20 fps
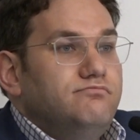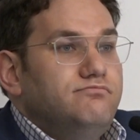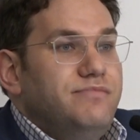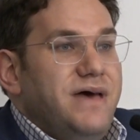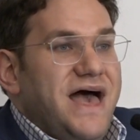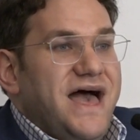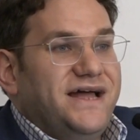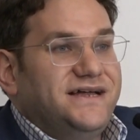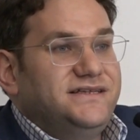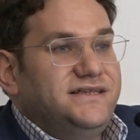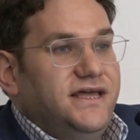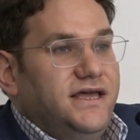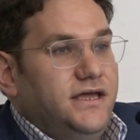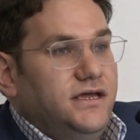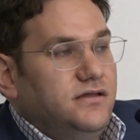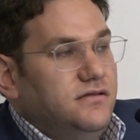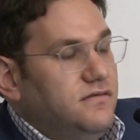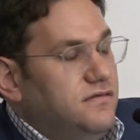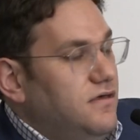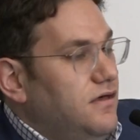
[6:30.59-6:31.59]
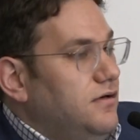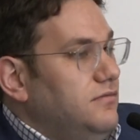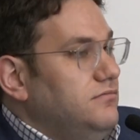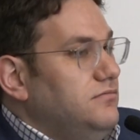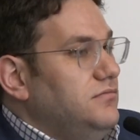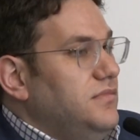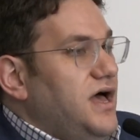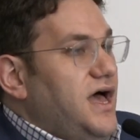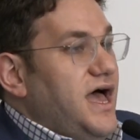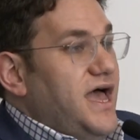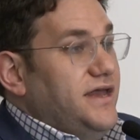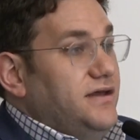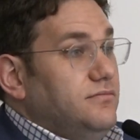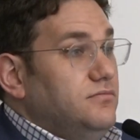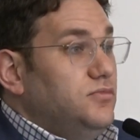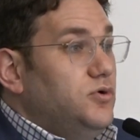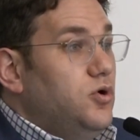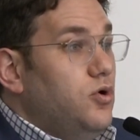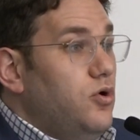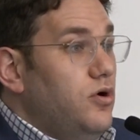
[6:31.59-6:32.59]
backdate some
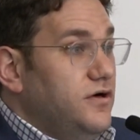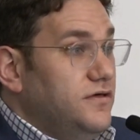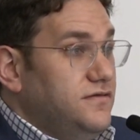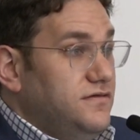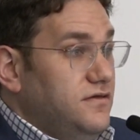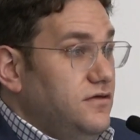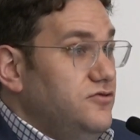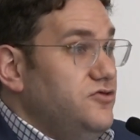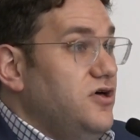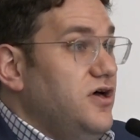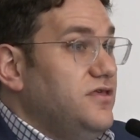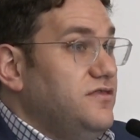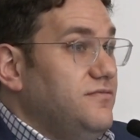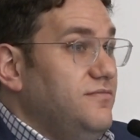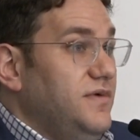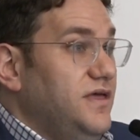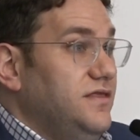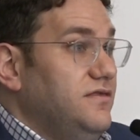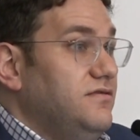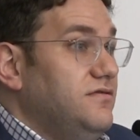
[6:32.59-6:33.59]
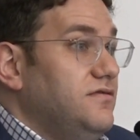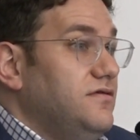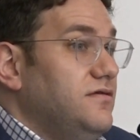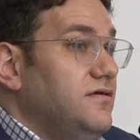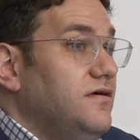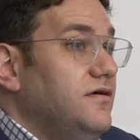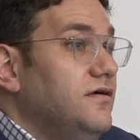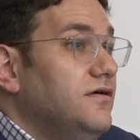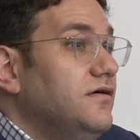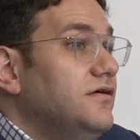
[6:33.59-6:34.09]
item cost adjustments